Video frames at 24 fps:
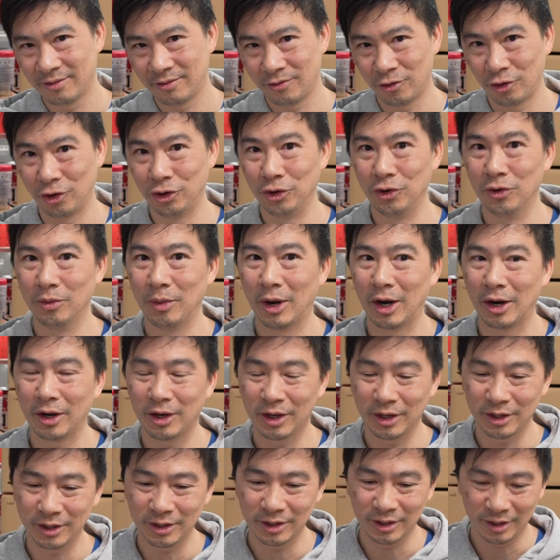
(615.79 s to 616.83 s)
for you
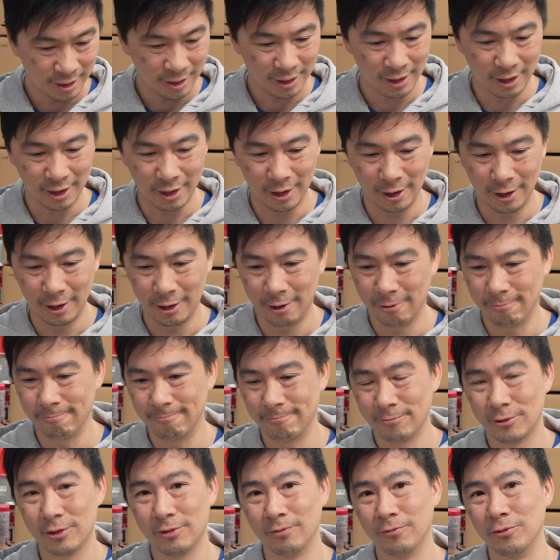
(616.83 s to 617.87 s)
Americans, um,
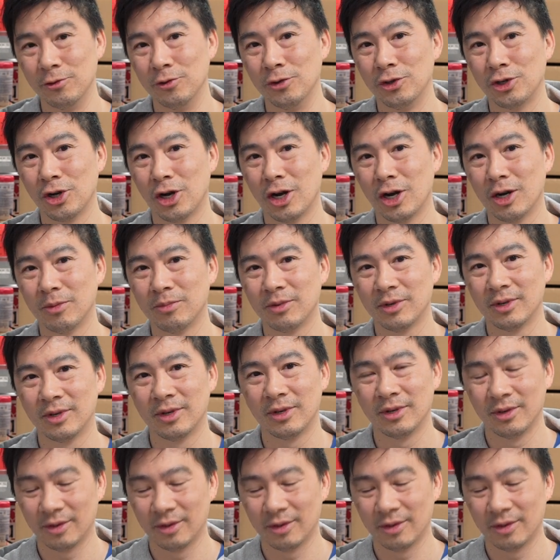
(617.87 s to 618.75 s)
some food shops,